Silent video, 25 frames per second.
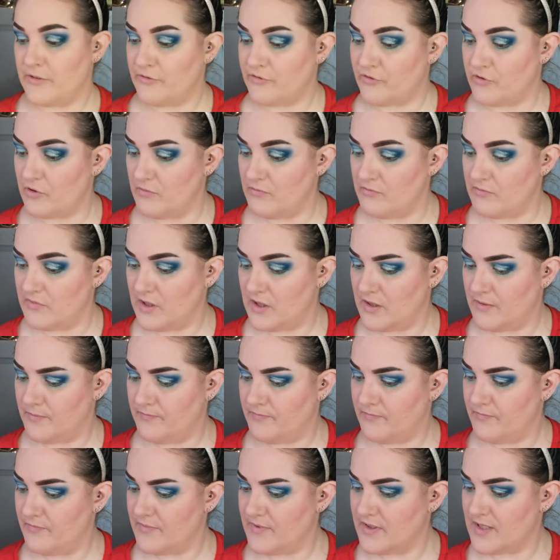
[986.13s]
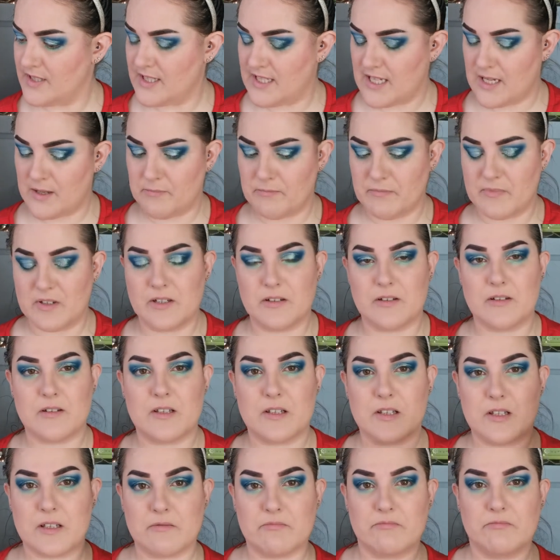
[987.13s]
from the
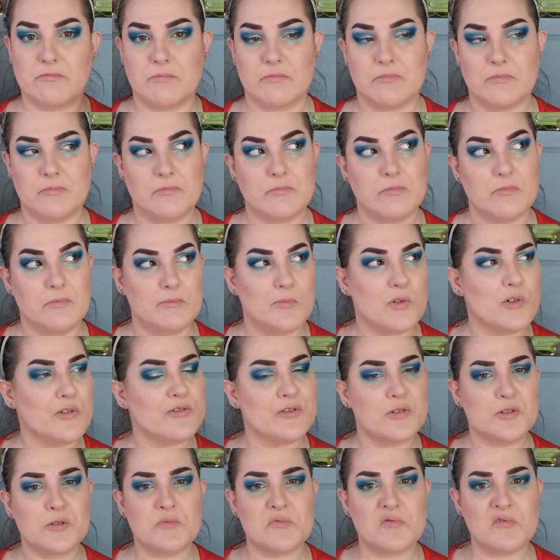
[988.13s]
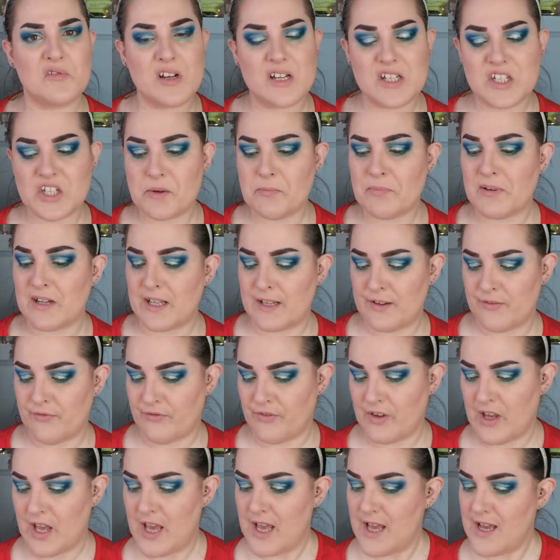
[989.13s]
Sigma's more affordable range, I
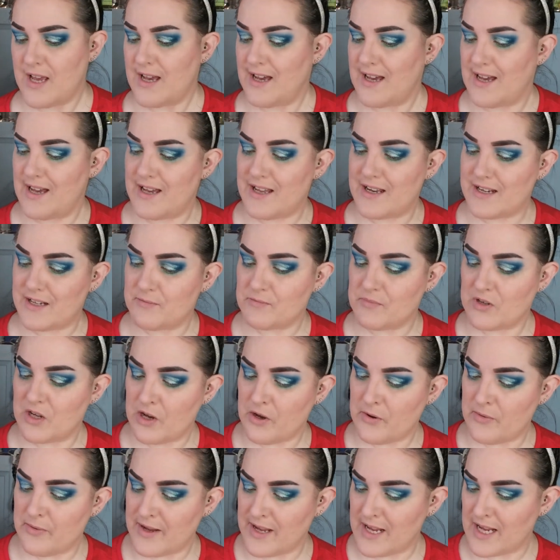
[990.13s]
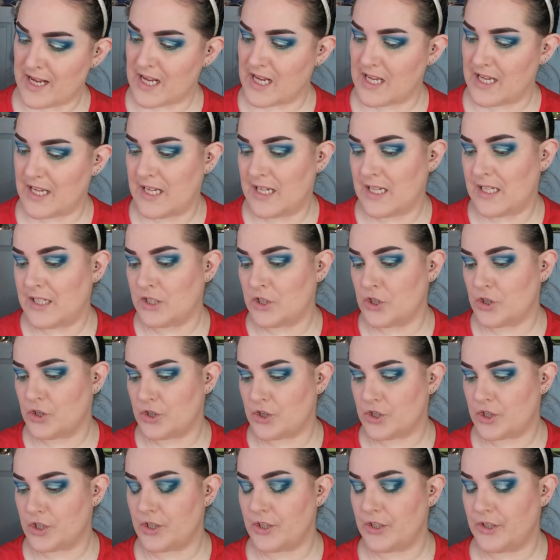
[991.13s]
believe, and I'm going
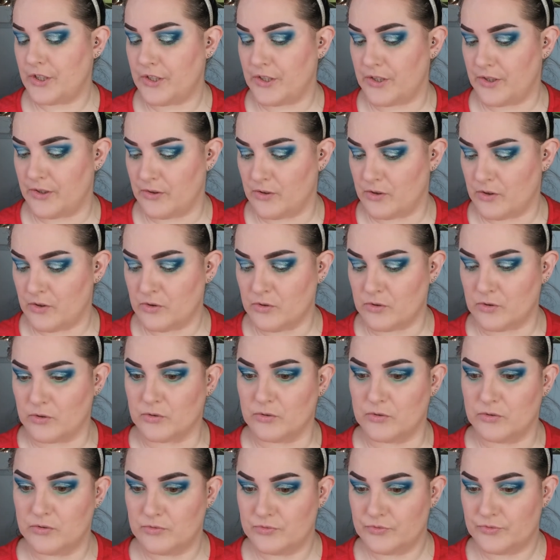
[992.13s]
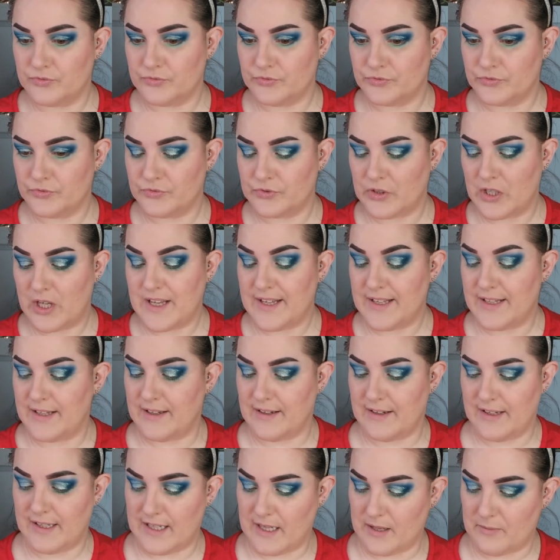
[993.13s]
into, oh,
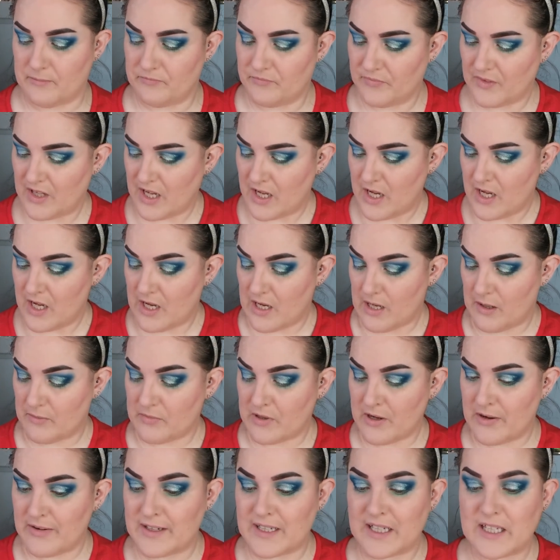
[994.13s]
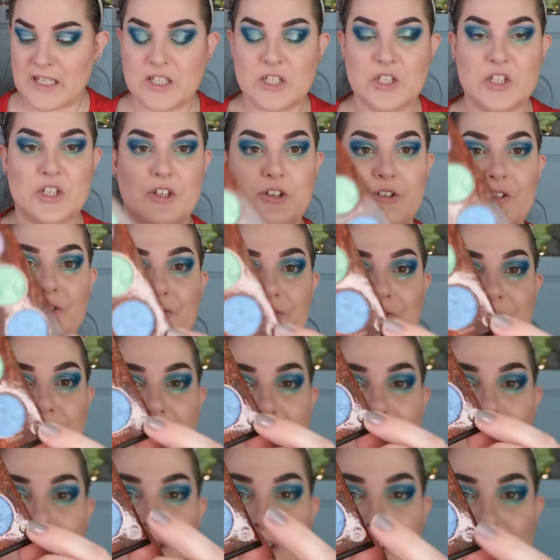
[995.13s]
yeah I am, I'm going into
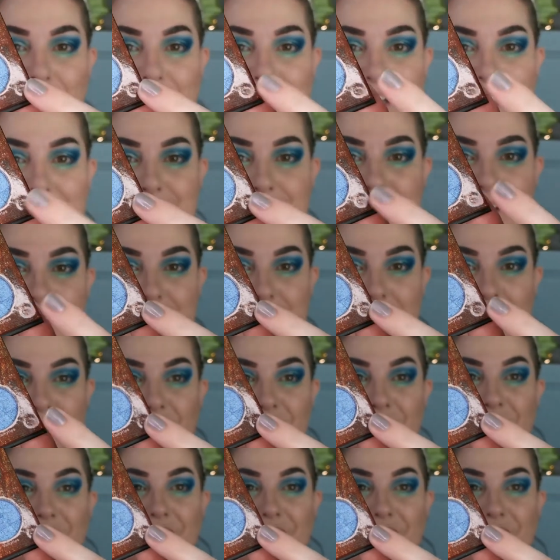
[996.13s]
Valkyries,